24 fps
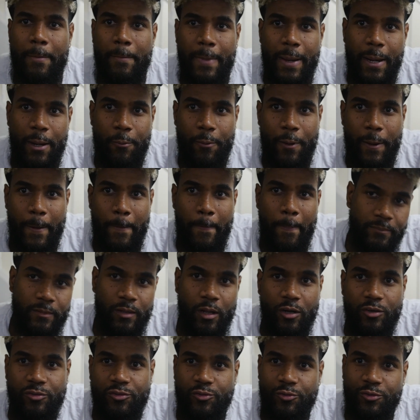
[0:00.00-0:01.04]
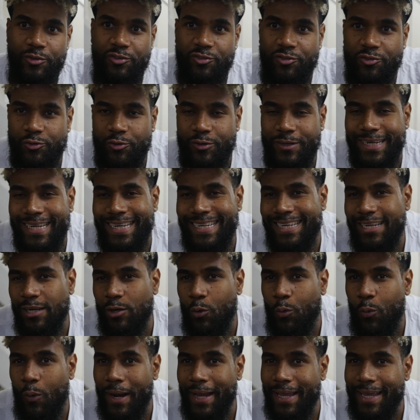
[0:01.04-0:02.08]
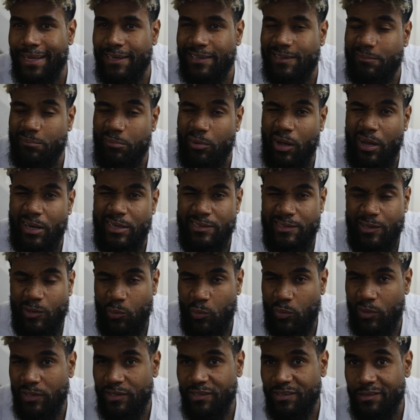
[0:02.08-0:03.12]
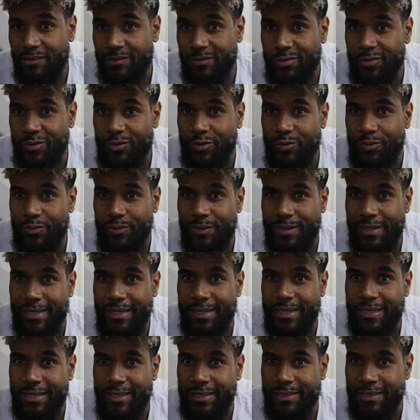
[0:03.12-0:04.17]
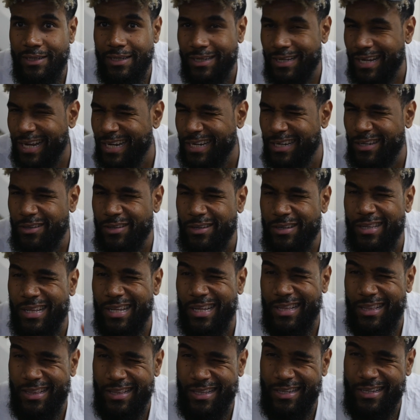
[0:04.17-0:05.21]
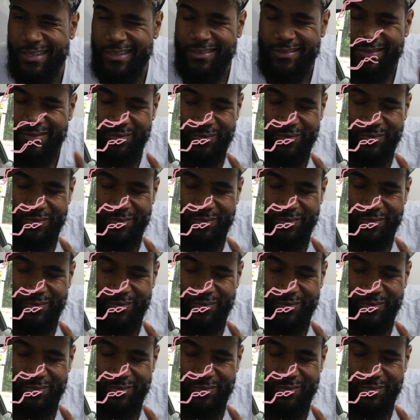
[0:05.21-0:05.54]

But anyway, long story short, it didn't quite get as blonde as I wanted it to, and it kind of looked like this,